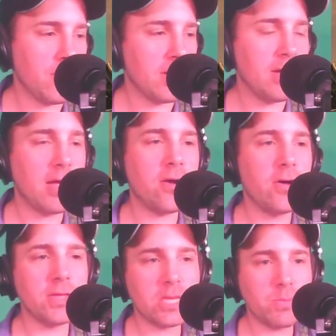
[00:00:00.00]
I call
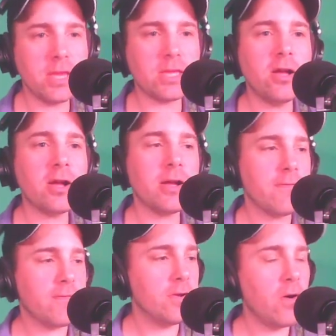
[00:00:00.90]
it the Space Arc.
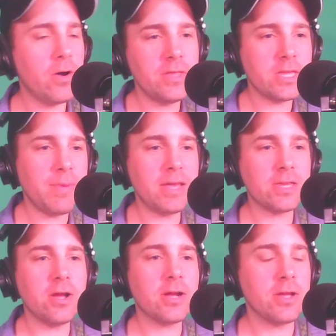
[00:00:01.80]
For Noah and the
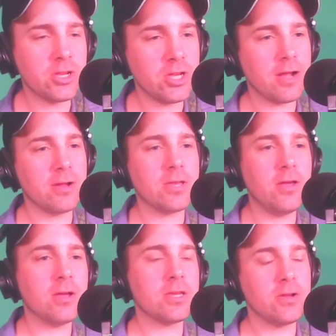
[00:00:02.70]
Space Arc, you can check our
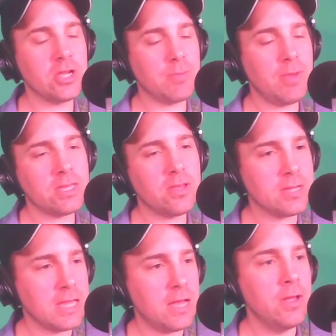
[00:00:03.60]
songs, check my
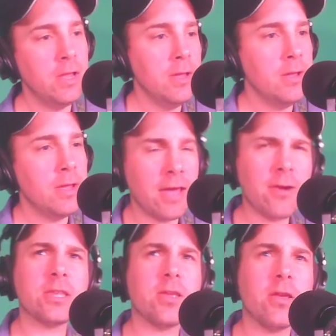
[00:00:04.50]
songs out, and
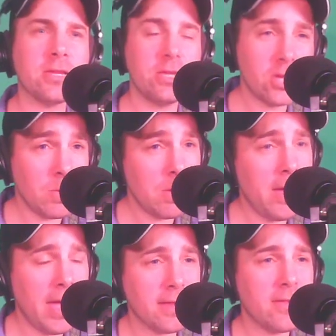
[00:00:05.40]
our songs. It used to be a
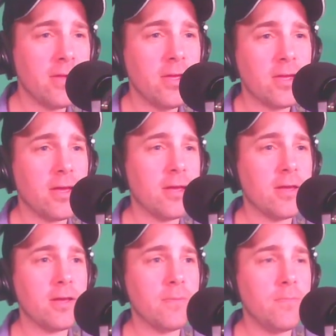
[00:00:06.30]
band
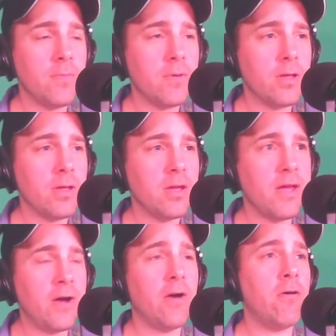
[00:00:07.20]
on
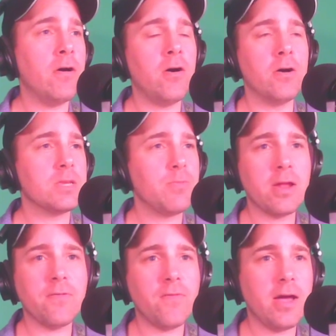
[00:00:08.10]

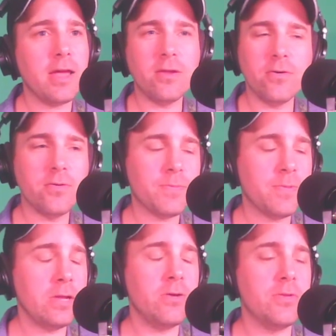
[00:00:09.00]
Spotify at Noah
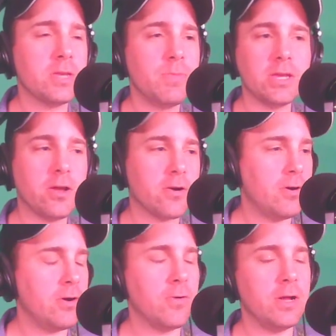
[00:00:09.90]
and the Space Arc,
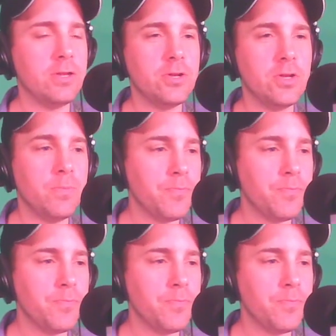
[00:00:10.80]
or on YouTube.